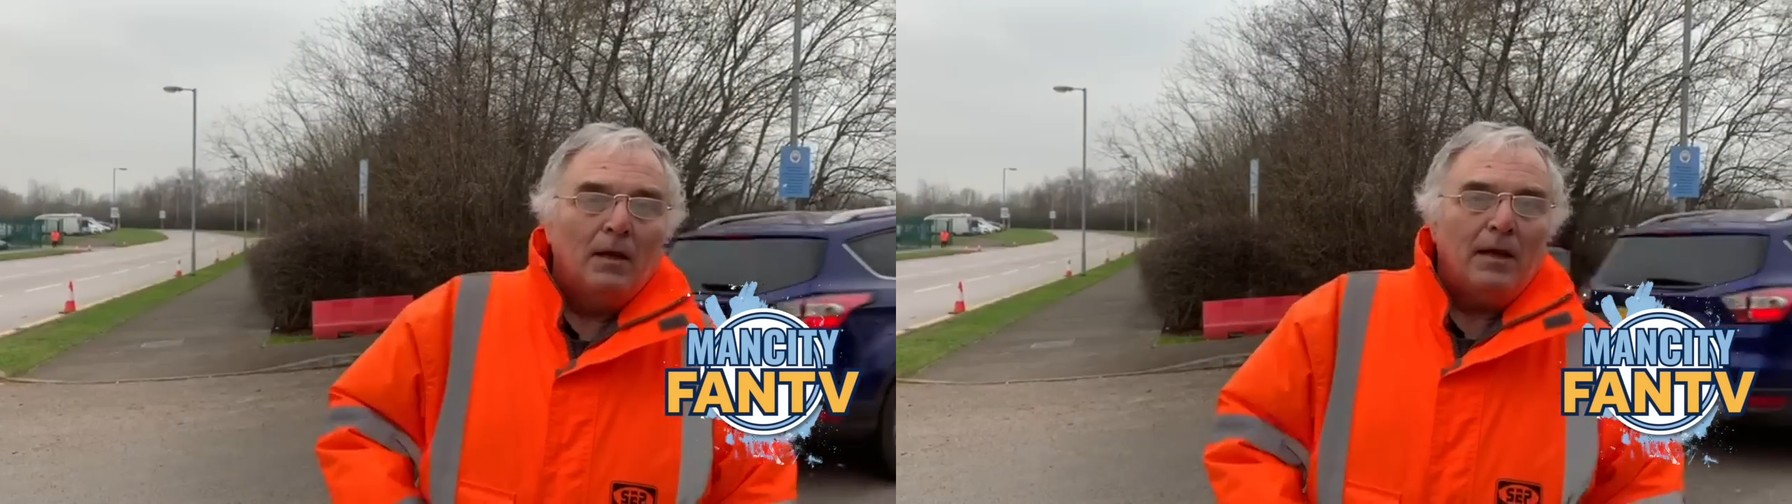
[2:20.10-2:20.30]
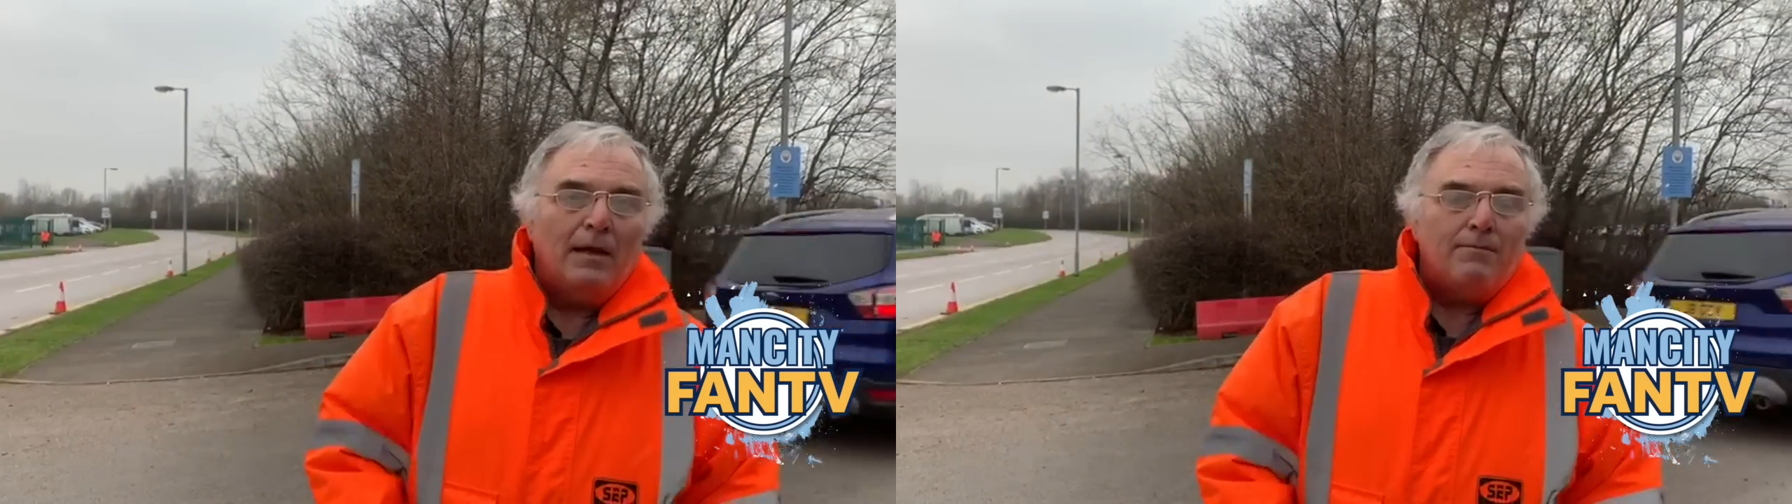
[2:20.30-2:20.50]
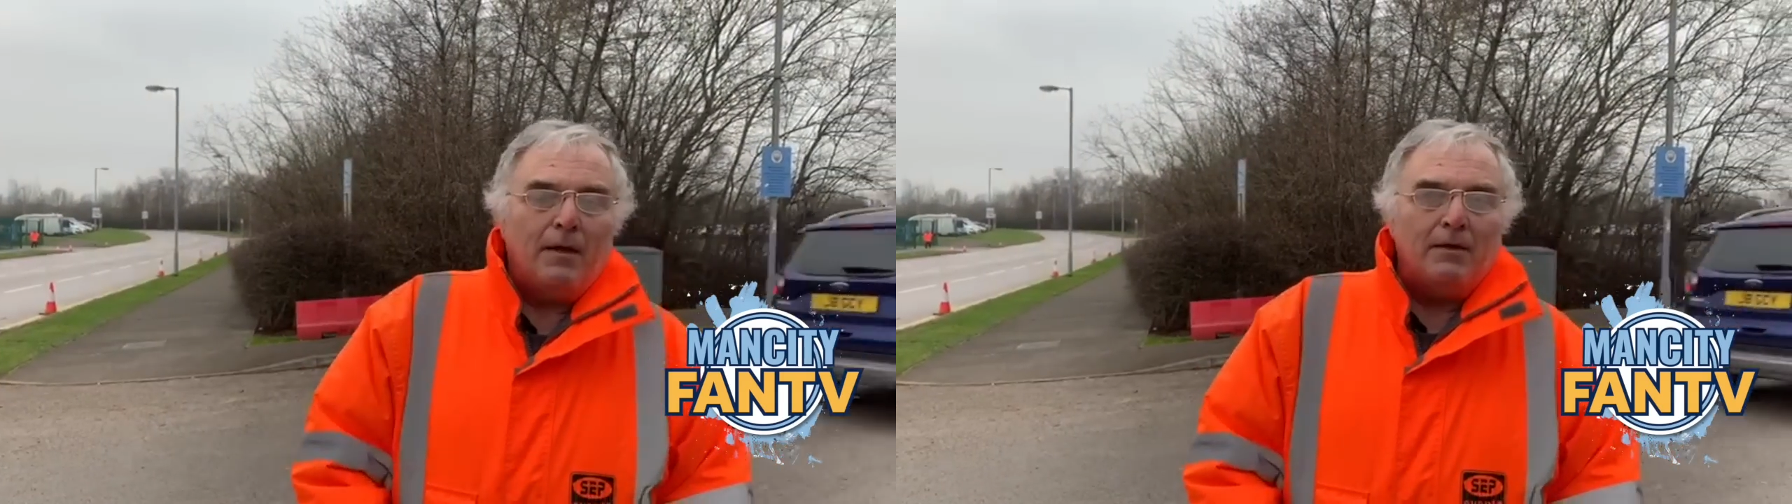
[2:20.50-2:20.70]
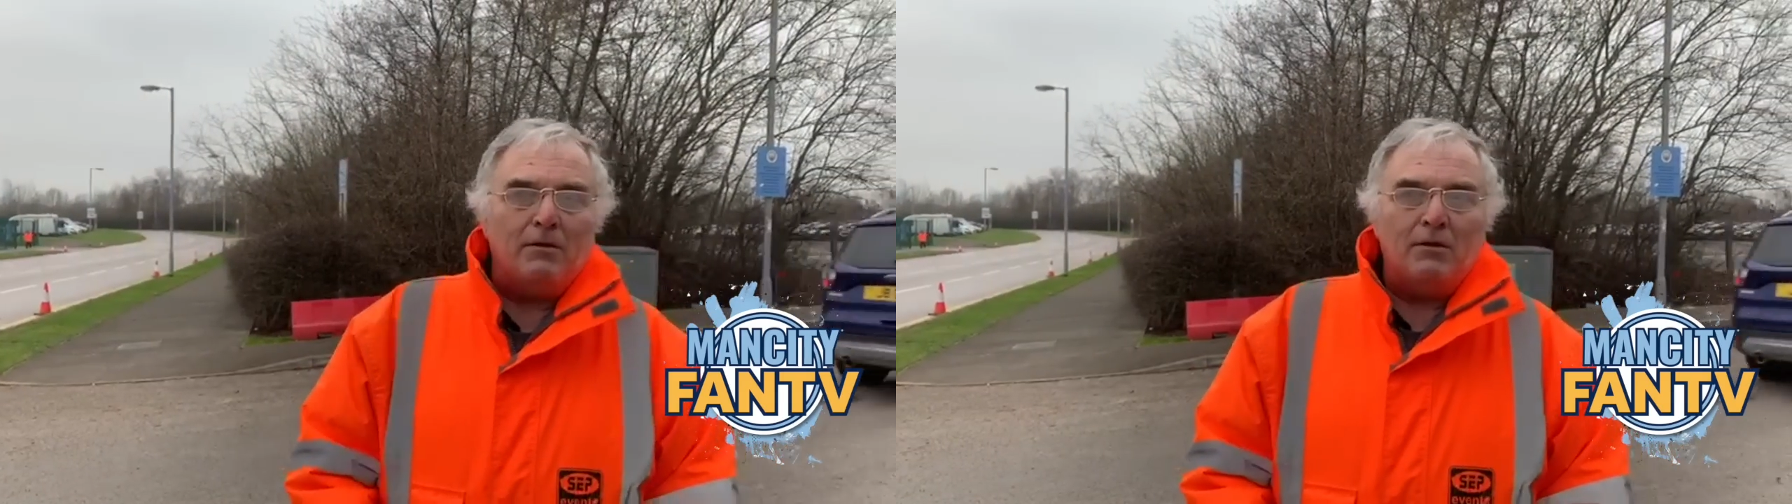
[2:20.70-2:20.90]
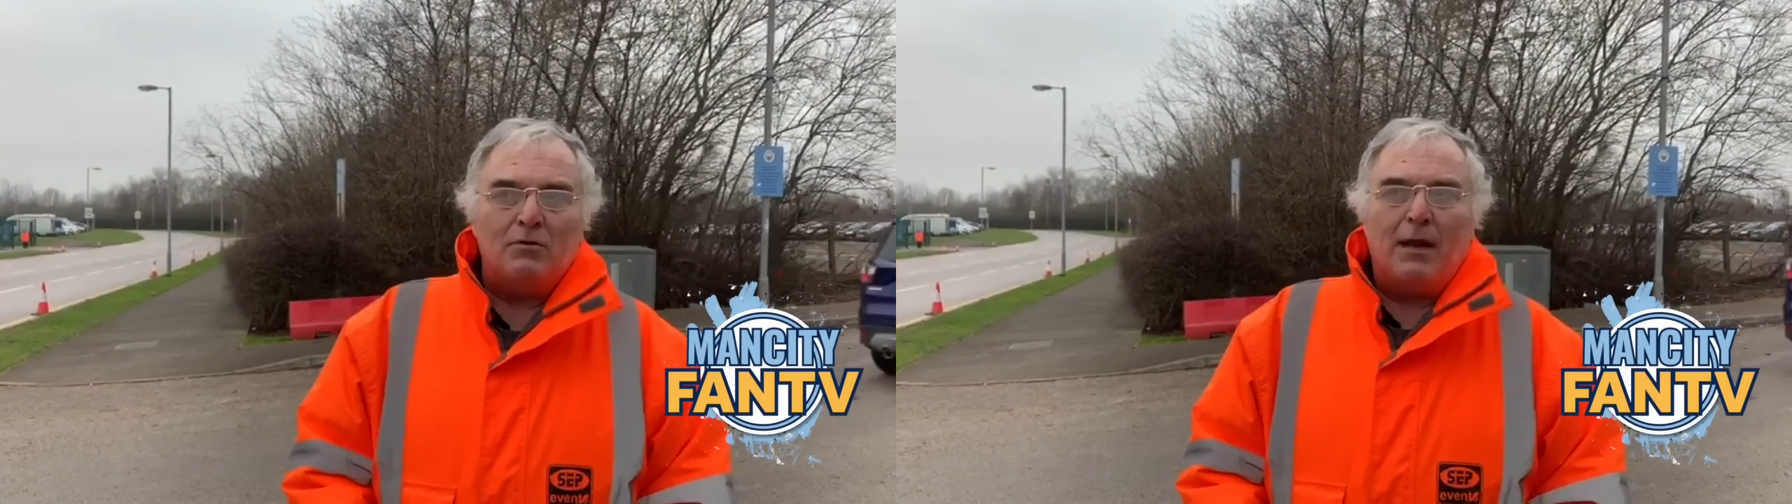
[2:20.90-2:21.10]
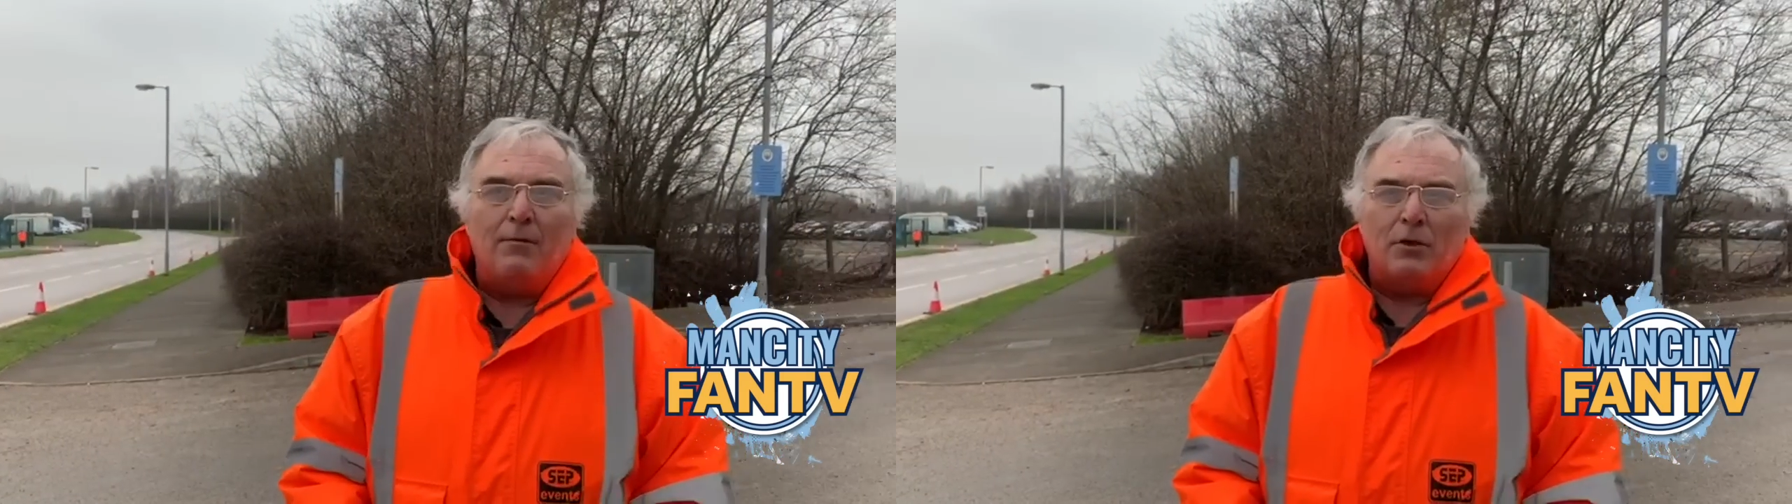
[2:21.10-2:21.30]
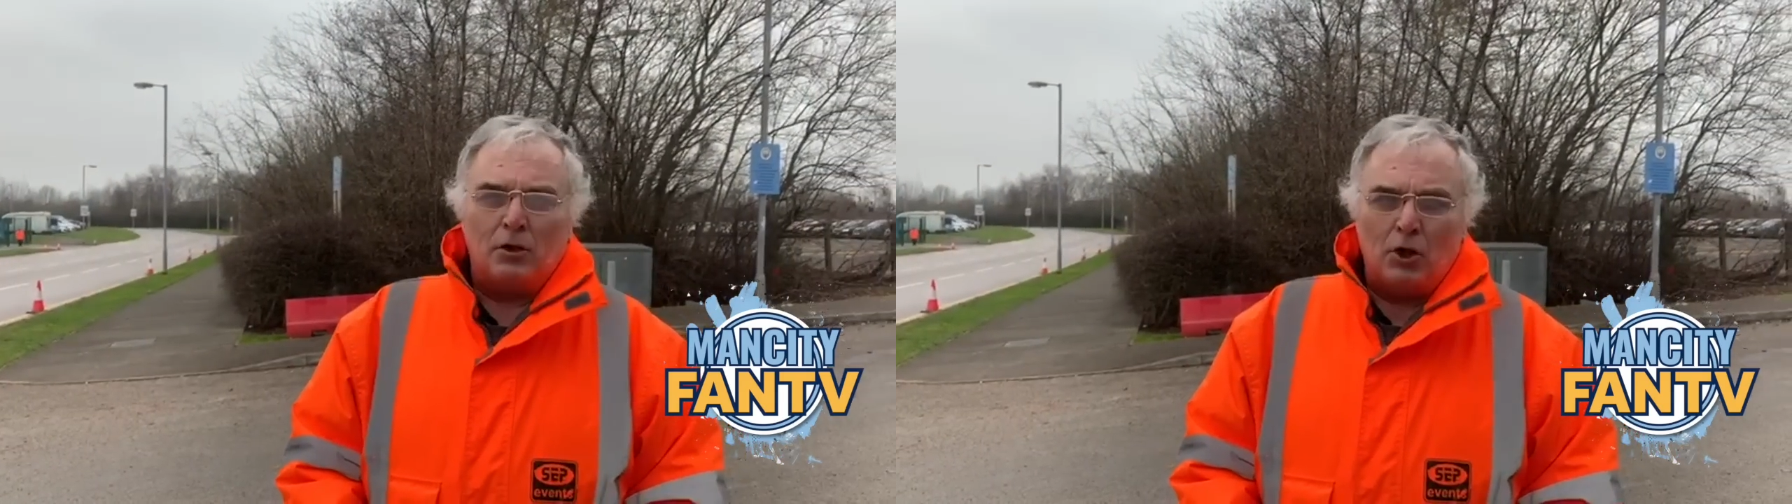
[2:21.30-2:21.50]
And that was a